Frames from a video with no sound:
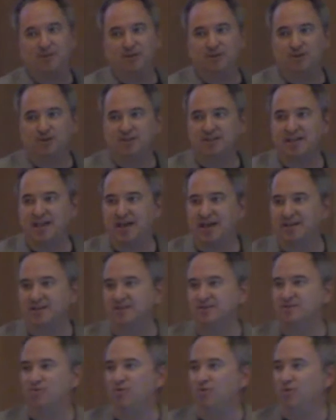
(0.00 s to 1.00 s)
been looked
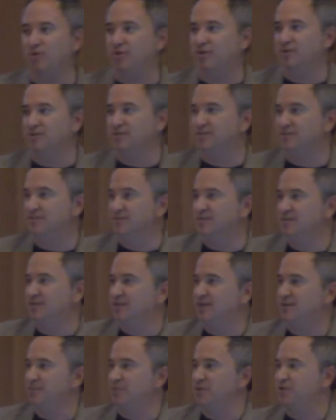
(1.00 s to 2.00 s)
at or
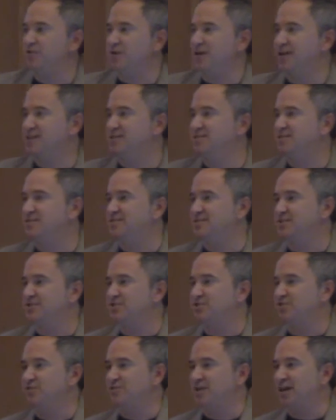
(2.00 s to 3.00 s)
addressed
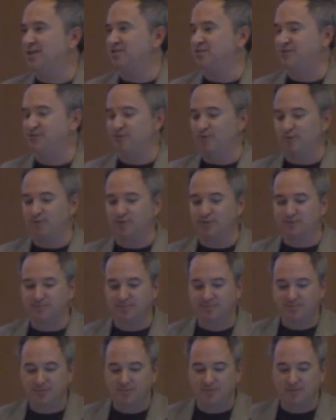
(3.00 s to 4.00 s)
since 2004.
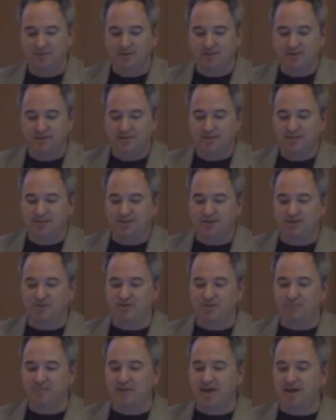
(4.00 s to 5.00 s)
So
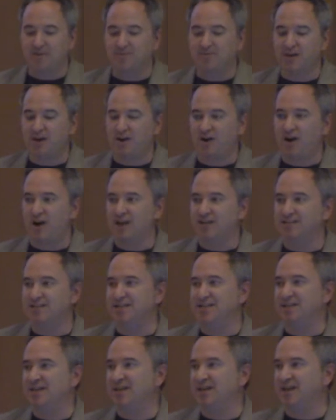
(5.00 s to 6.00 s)
sometimes our
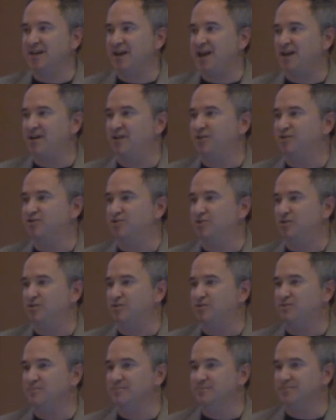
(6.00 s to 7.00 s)
content can get out of
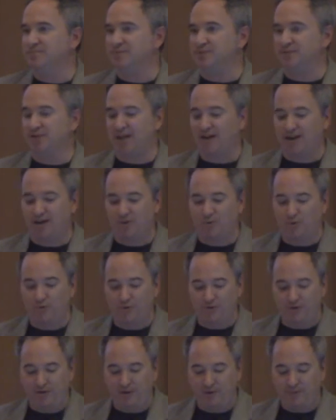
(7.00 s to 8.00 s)
control, like our
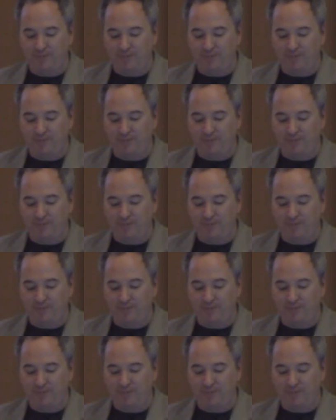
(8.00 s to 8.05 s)
wardrobe.